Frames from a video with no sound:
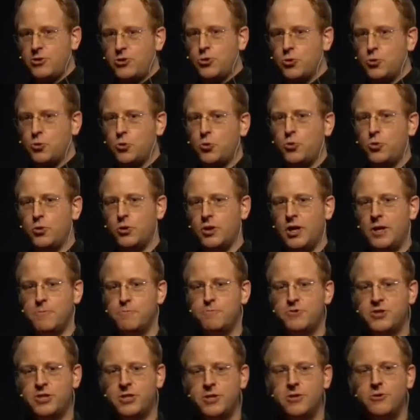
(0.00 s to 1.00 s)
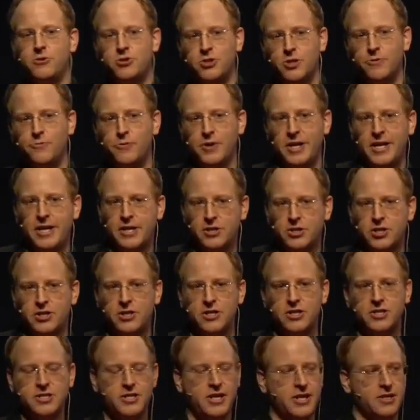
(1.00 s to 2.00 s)
tool and solution for each of
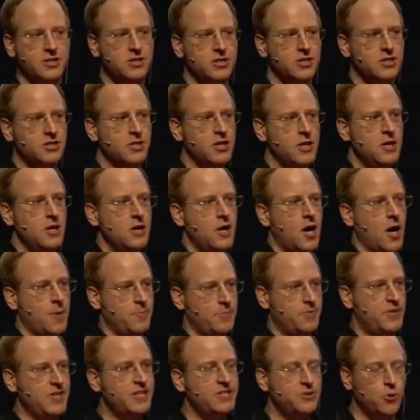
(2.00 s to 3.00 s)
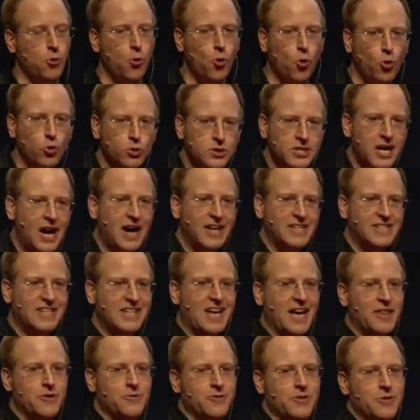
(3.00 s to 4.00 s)
these sectors. These are all tied
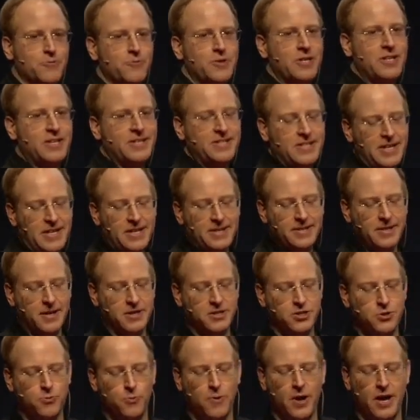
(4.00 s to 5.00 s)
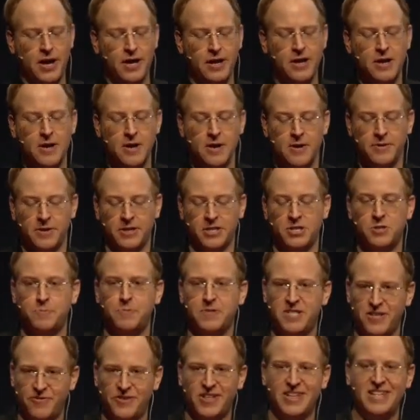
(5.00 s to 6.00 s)
together in a really neat, nice way. They're
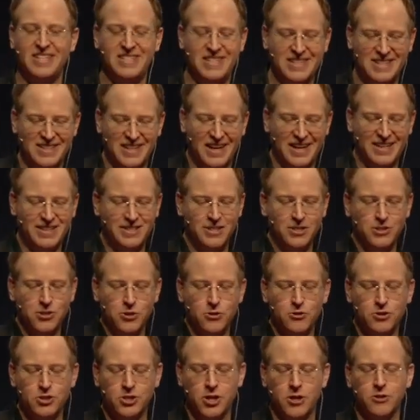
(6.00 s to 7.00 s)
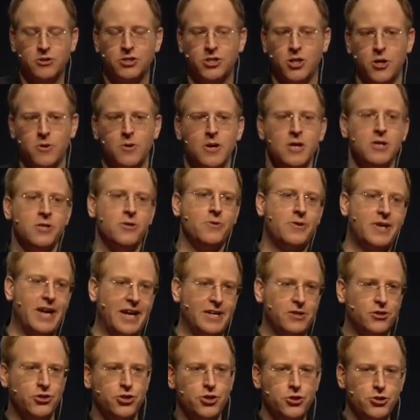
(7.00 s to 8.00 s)
specifically designed to do so, so you
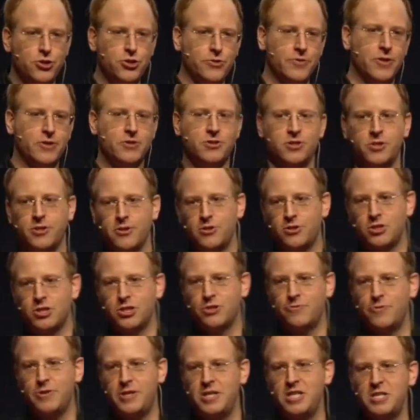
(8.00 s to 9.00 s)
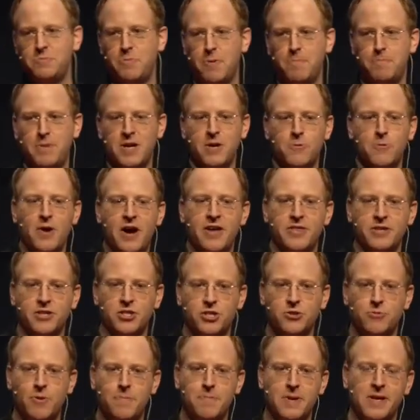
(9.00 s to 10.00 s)
can choose your own solutions for these, but be aware that
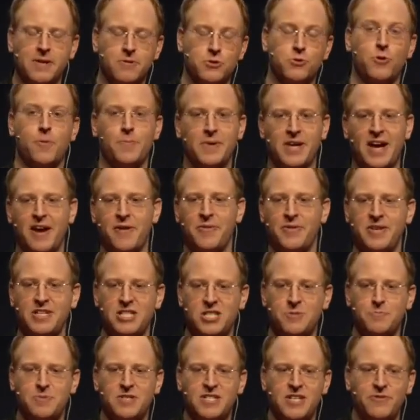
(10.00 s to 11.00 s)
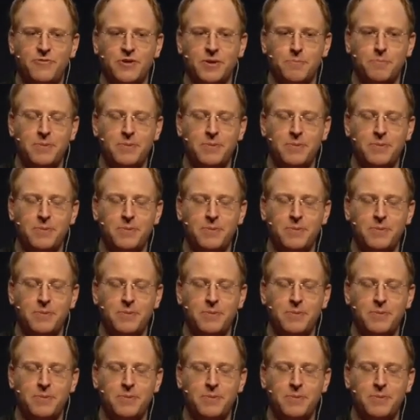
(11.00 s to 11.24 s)
swapping out these specific